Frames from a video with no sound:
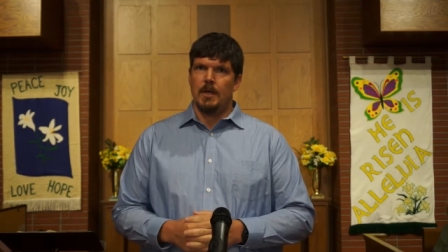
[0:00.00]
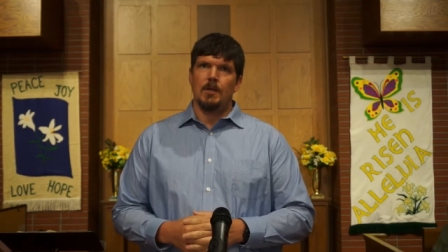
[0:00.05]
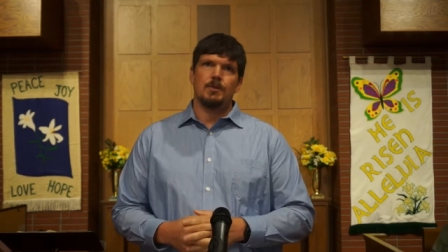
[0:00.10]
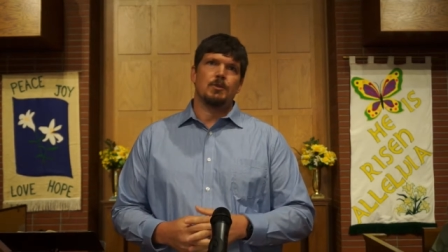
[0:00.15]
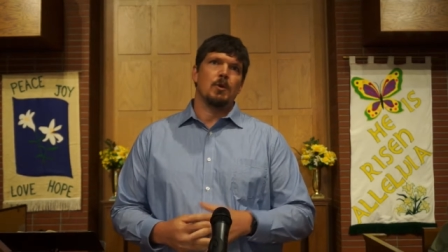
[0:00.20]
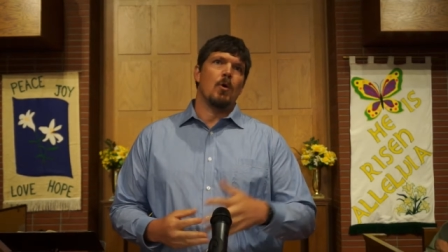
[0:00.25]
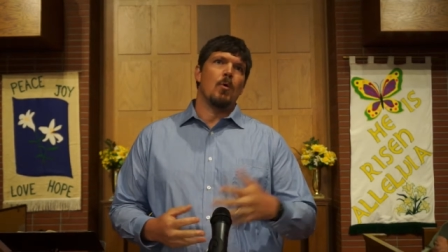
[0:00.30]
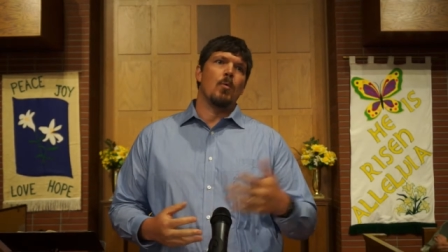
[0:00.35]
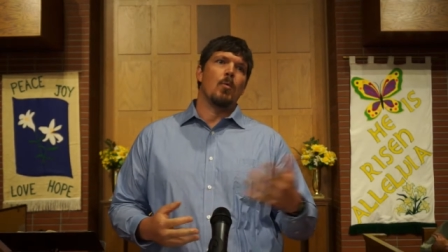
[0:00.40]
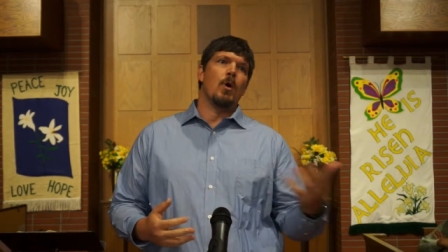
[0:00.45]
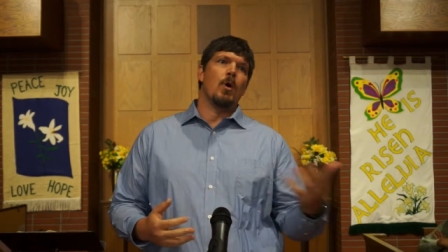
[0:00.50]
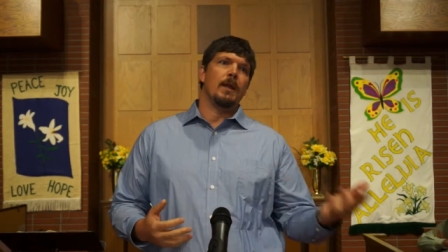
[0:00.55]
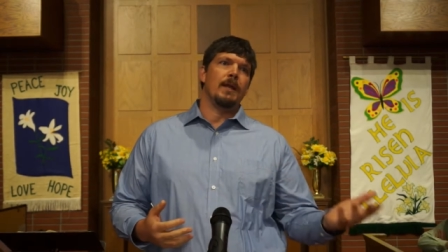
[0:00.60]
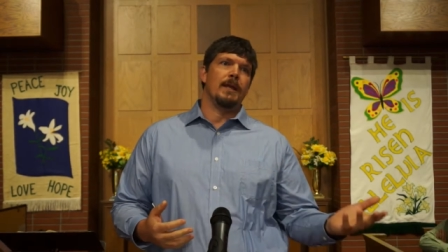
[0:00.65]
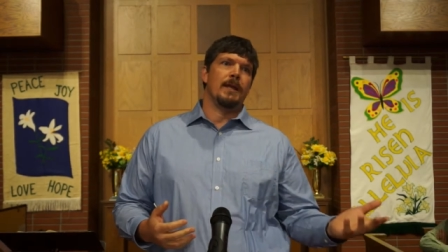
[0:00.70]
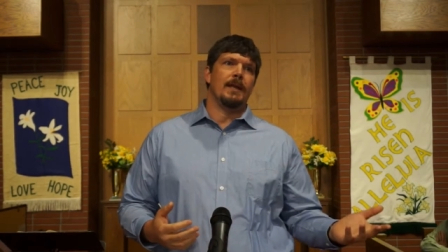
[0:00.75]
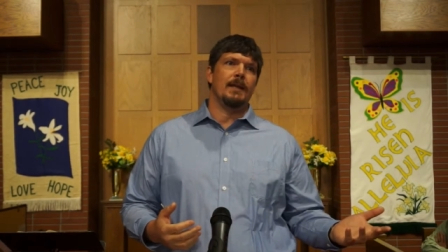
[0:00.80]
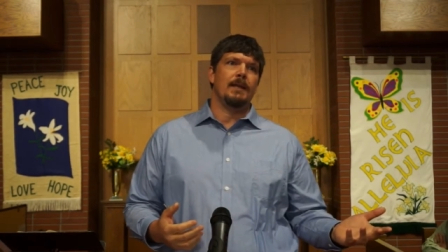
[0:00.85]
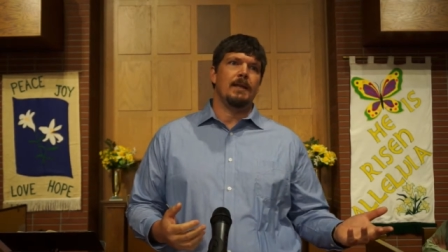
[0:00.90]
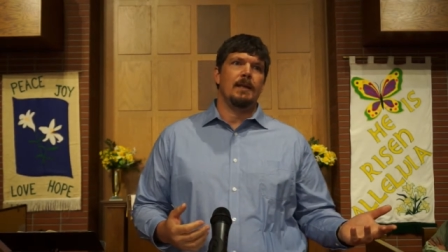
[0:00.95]
So on one
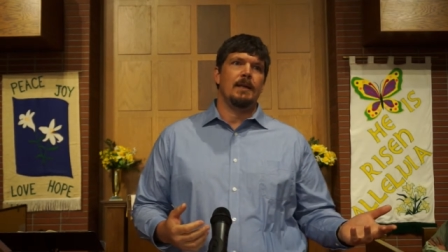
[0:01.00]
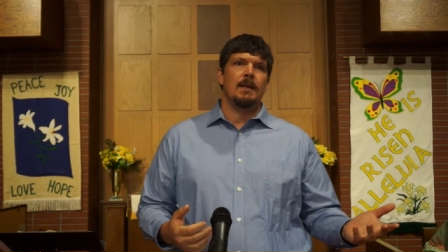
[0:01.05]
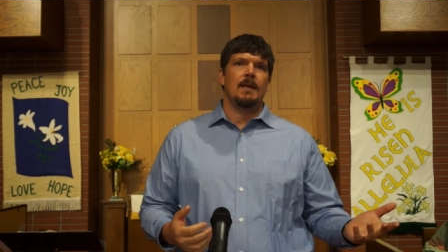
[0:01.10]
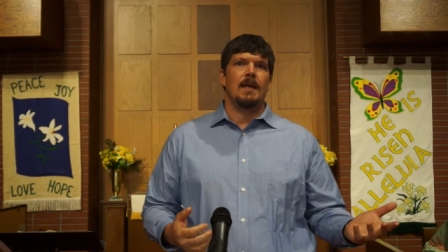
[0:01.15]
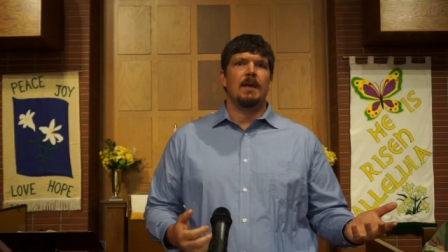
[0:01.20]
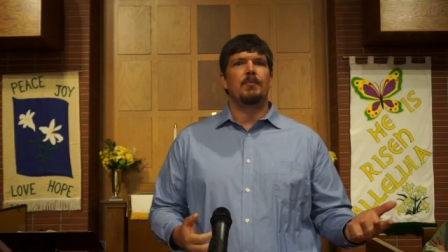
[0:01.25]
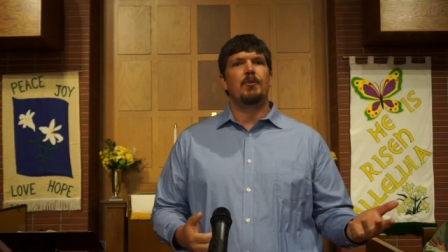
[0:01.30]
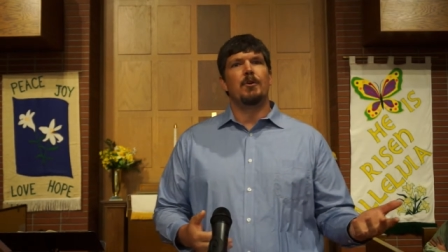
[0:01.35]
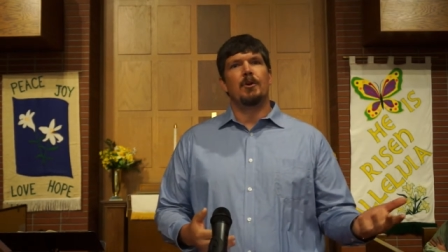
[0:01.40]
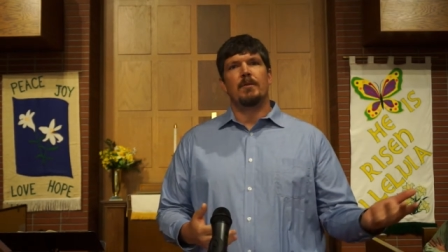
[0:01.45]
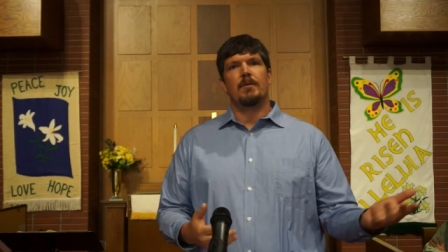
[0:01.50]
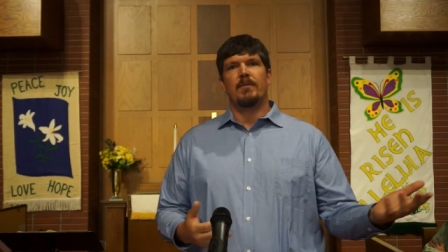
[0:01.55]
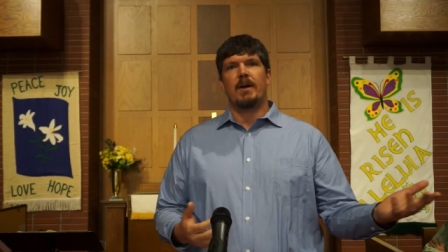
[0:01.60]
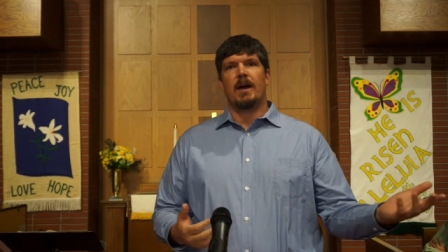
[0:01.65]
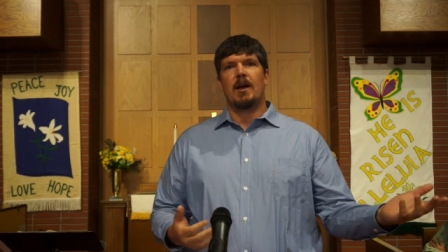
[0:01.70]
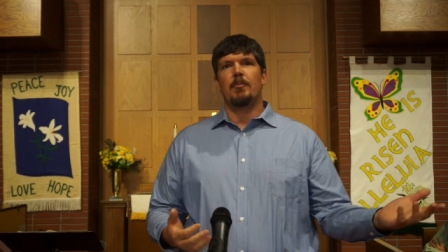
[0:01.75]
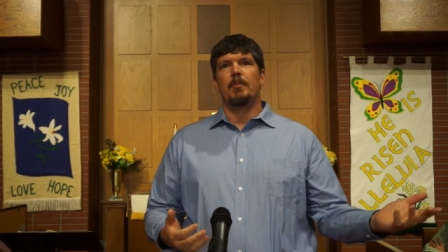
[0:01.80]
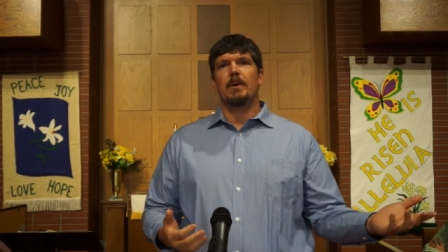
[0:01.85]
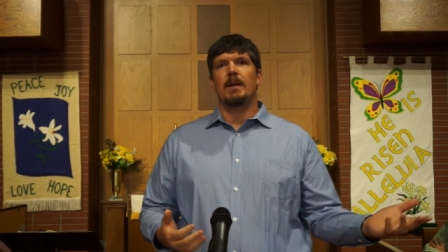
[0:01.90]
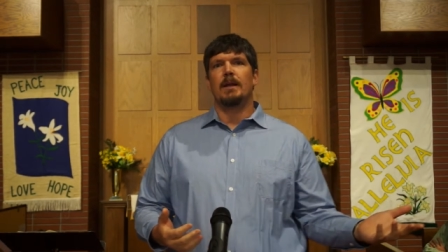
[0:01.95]
end, if you're an
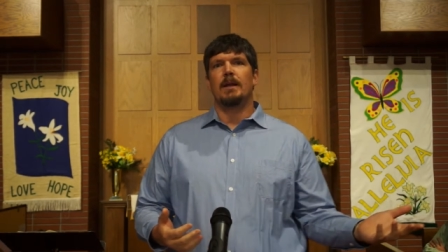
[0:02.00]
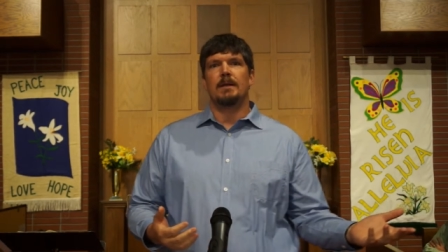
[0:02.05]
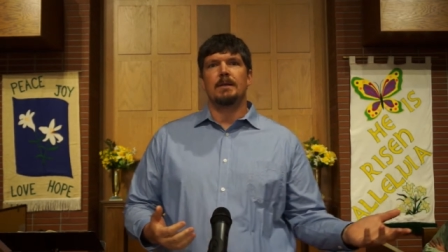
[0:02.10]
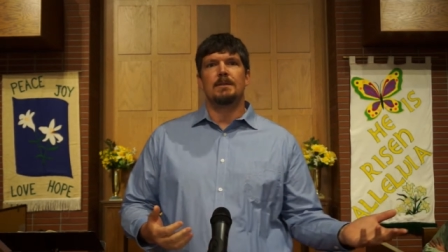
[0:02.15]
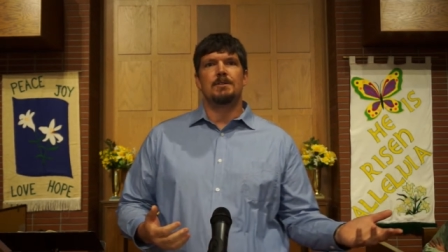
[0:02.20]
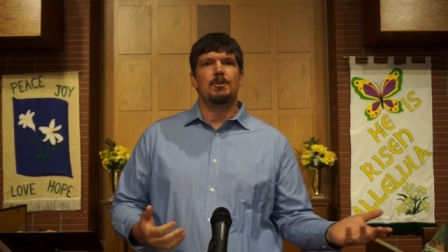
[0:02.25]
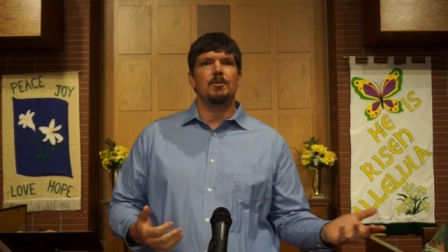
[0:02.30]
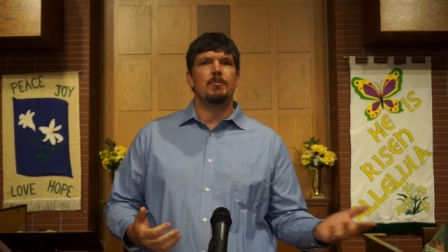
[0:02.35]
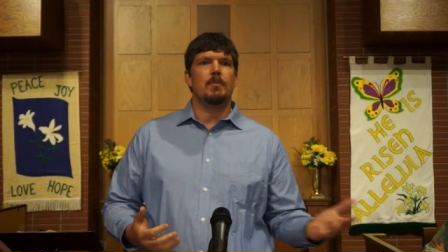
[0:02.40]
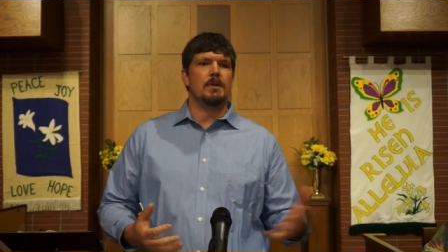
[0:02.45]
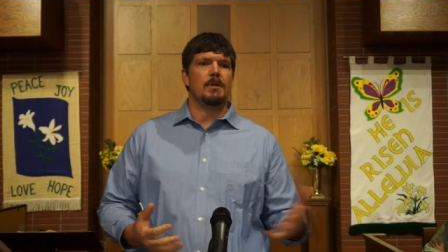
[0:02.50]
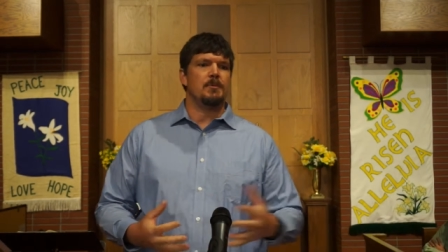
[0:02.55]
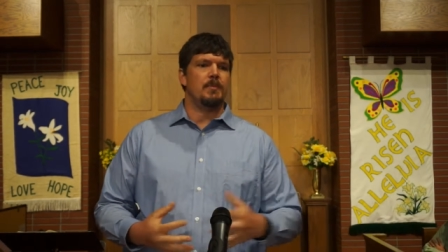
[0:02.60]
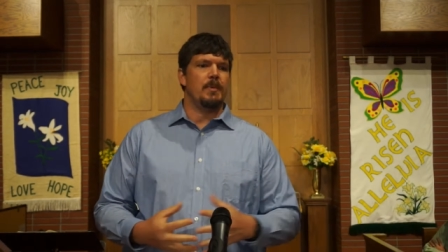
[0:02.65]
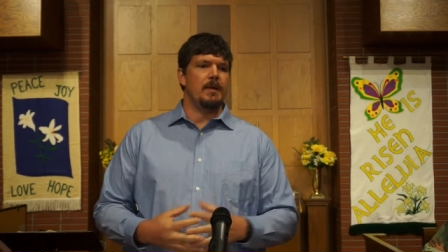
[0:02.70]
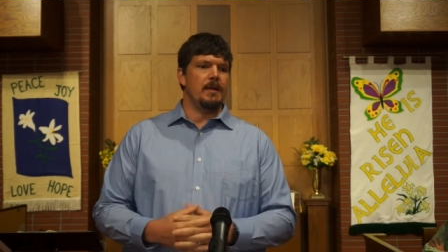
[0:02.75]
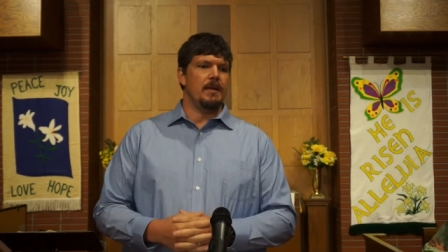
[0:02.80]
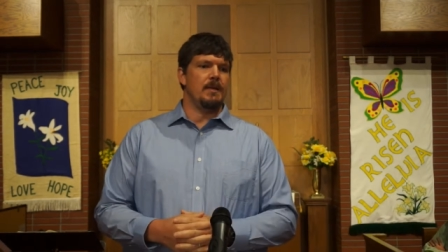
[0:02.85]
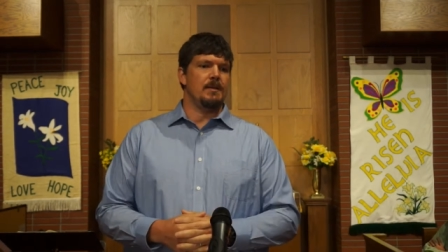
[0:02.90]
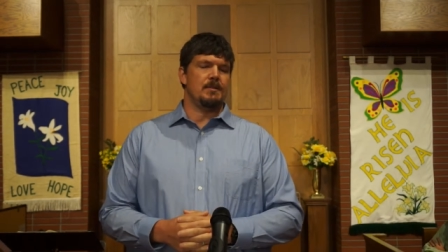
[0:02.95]
environmentalist, you must
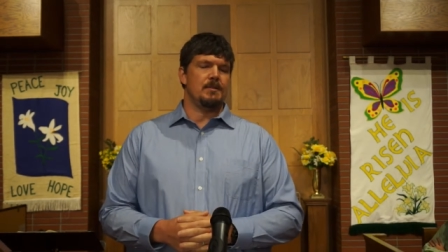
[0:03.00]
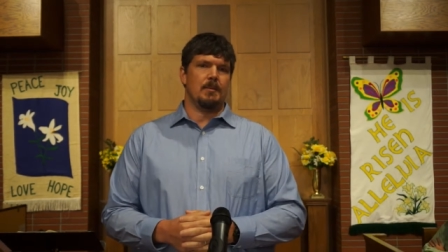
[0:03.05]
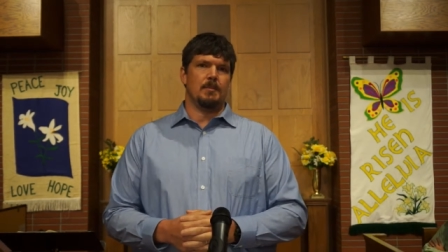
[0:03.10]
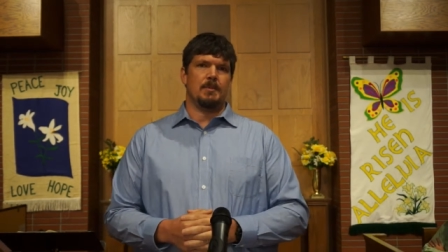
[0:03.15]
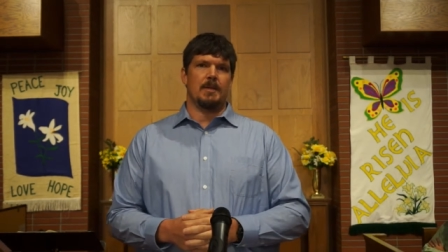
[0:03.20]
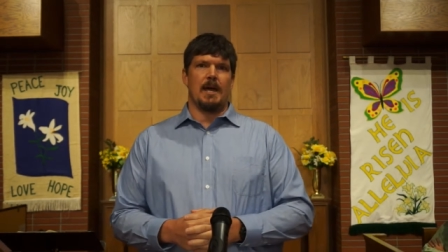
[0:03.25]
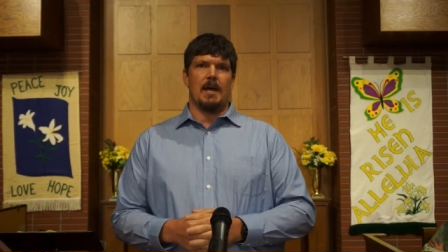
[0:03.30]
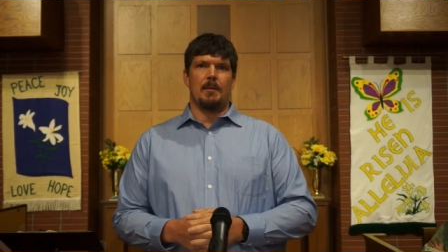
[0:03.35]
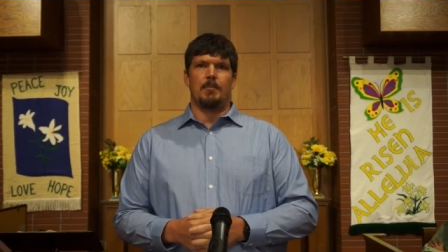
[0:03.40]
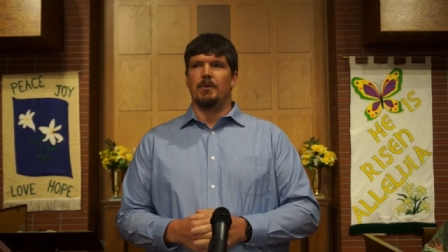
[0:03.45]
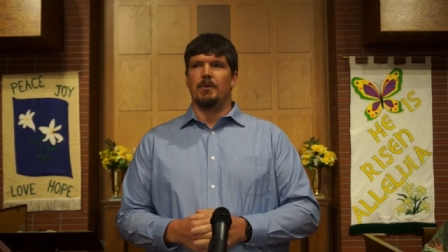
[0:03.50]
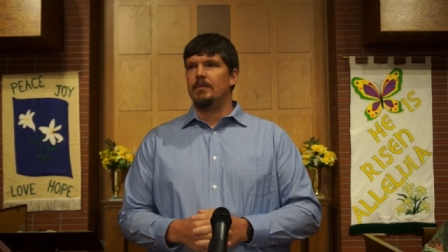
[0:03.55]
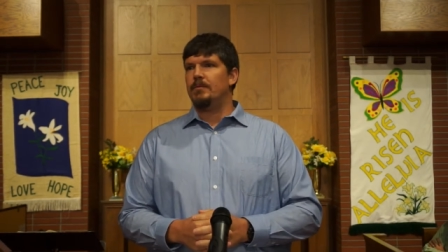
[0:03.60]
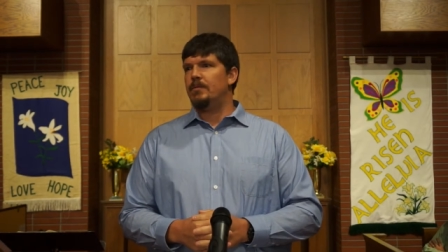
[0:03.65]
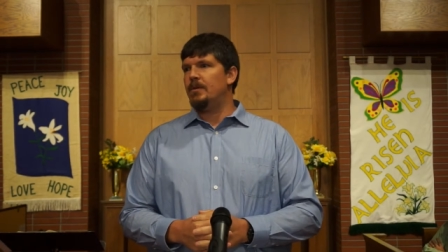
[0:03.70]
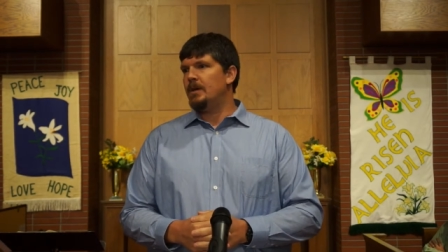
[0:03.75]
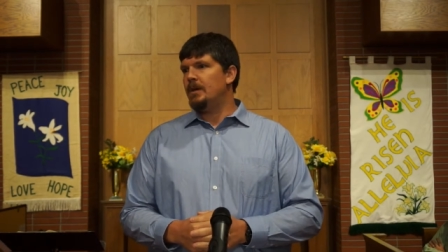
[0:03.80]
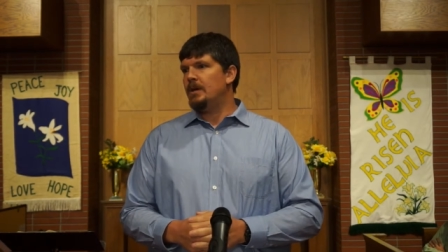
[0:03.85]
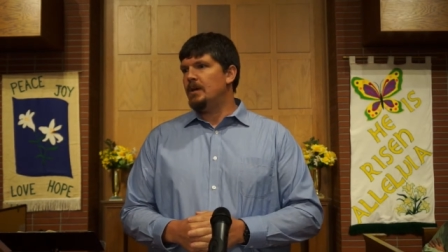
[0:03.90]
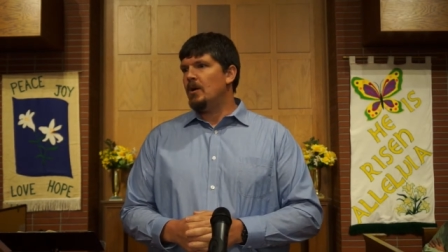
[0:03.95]
be some type of